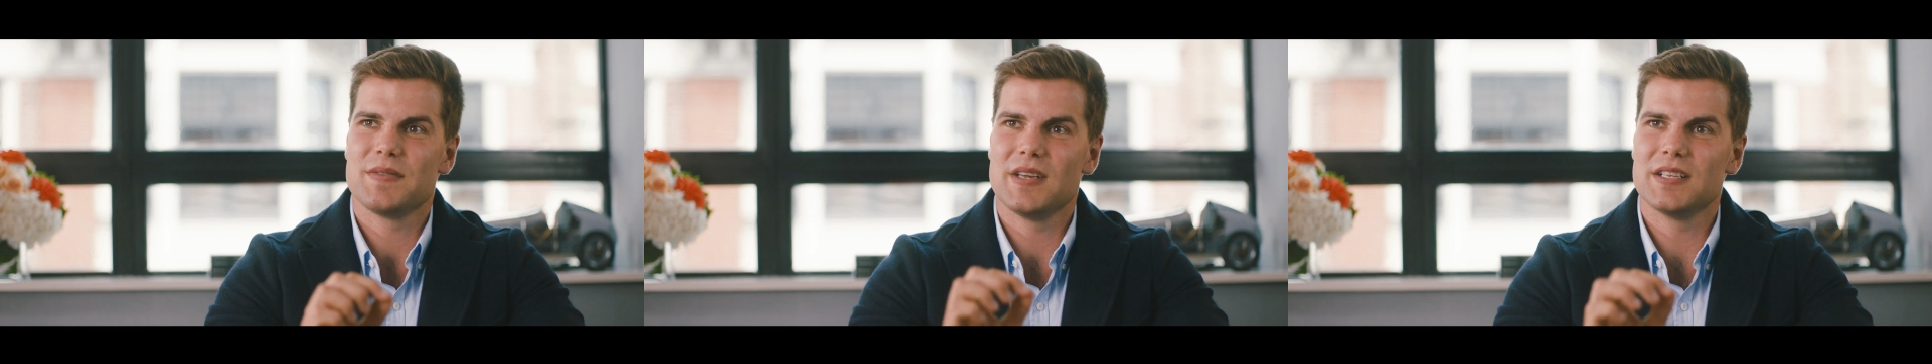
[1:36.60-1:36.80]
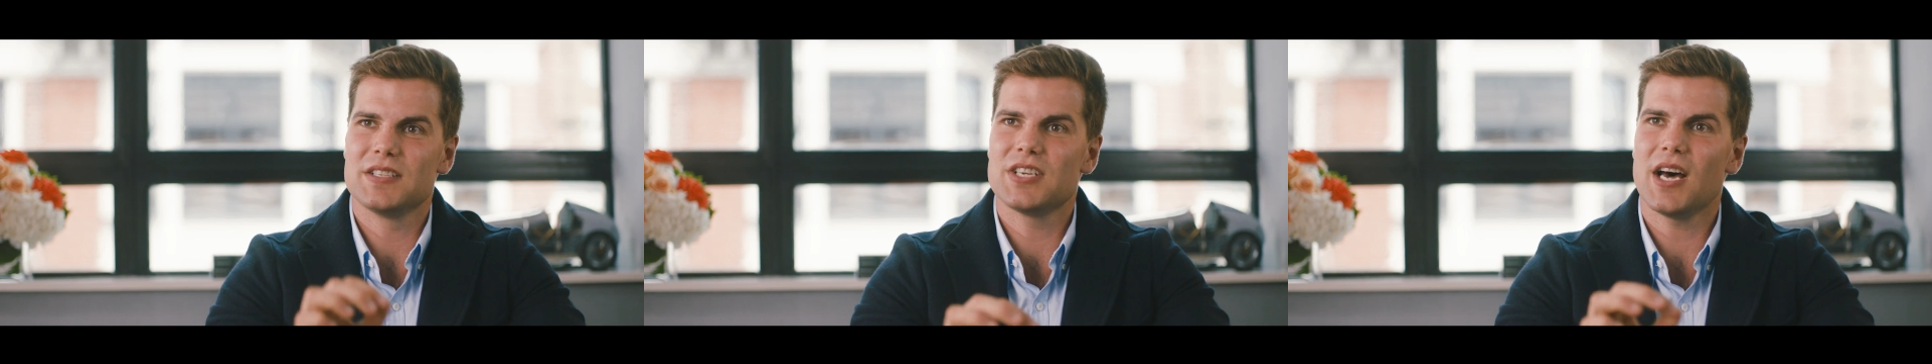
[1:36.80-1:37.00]

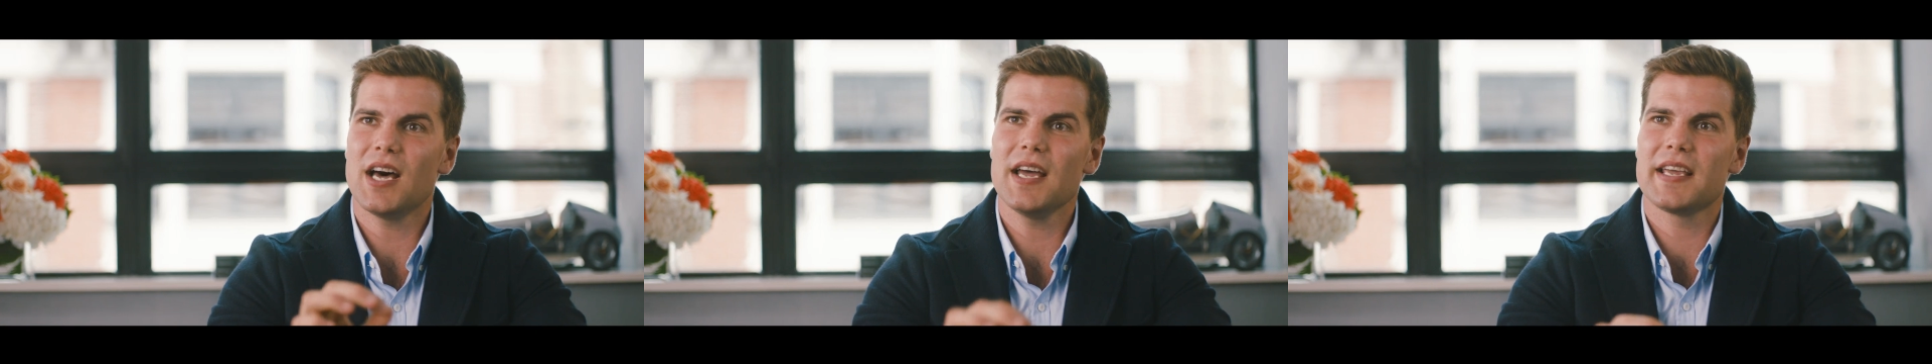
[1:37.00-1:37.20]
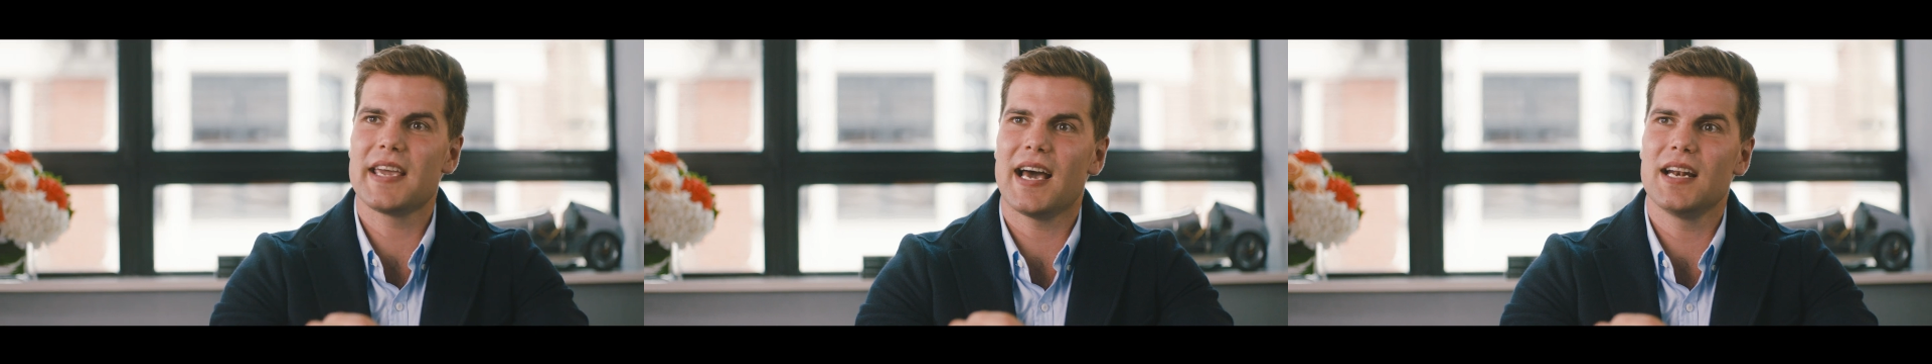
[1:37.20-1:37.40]
The
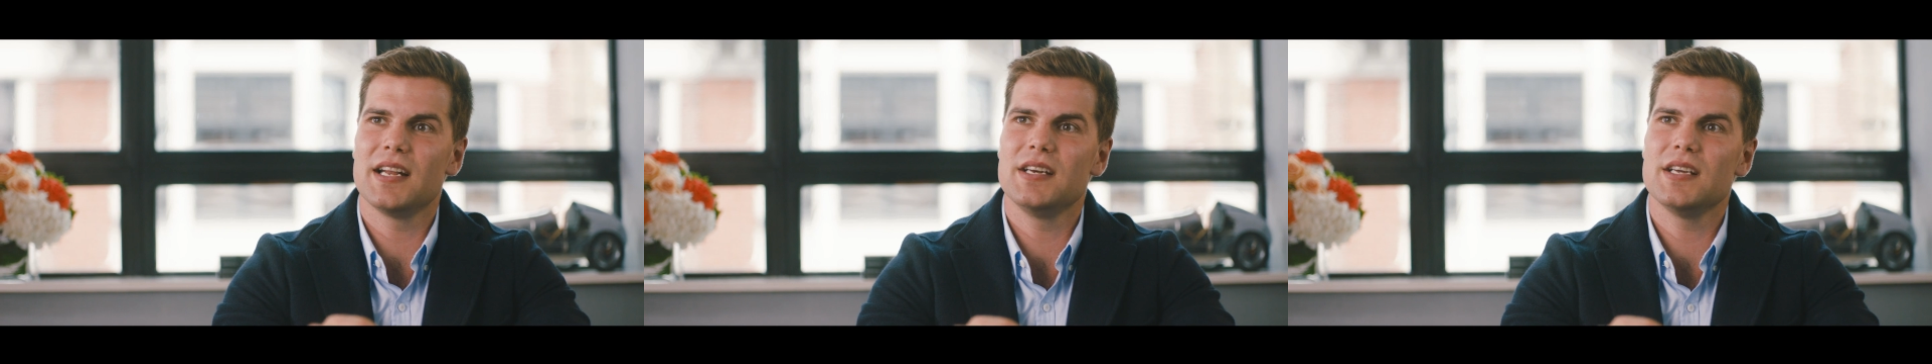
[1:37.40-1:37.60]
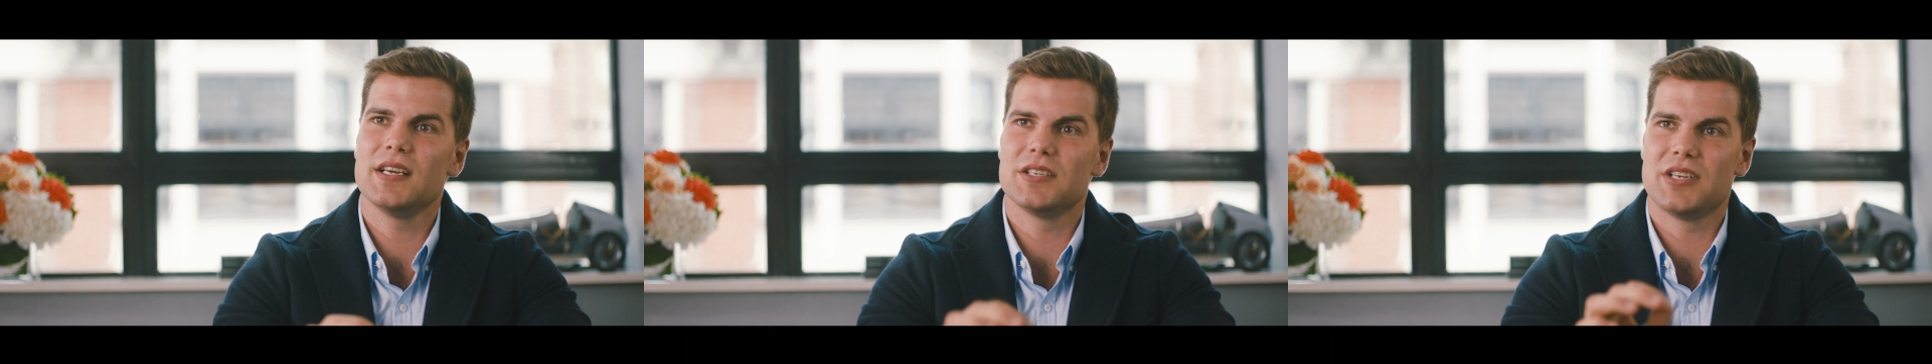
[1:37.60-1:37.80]
entire
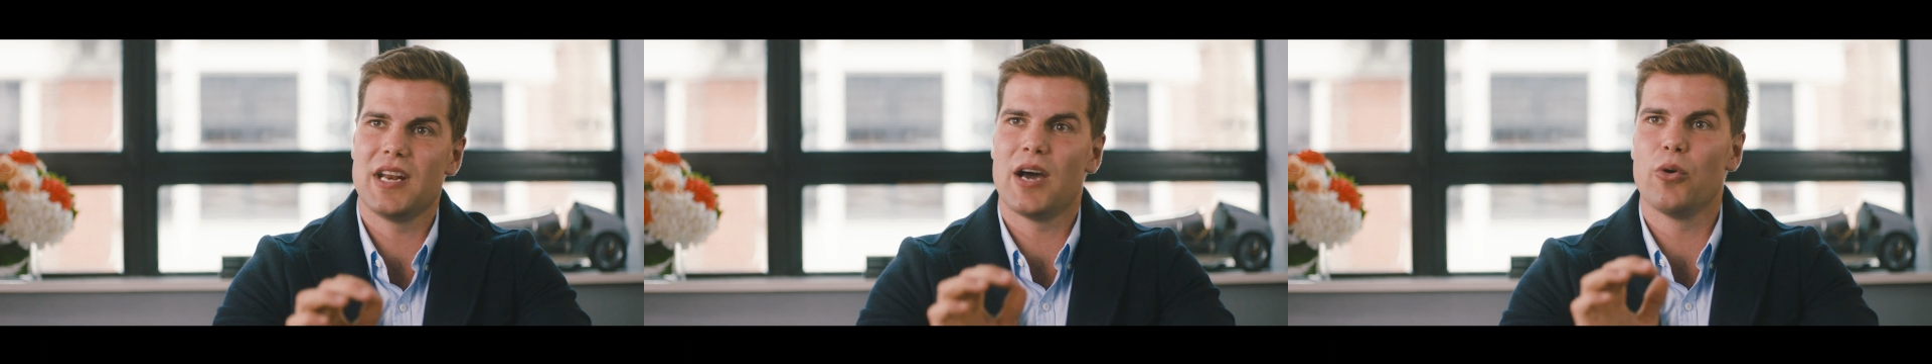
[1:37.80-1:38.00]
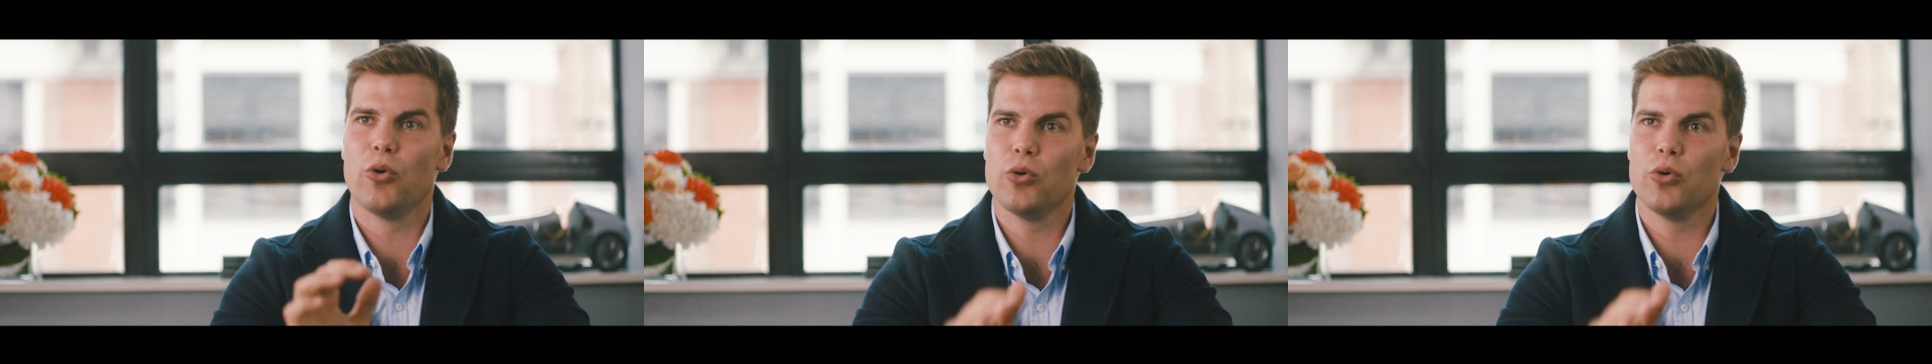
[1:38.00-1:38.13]
calendar is now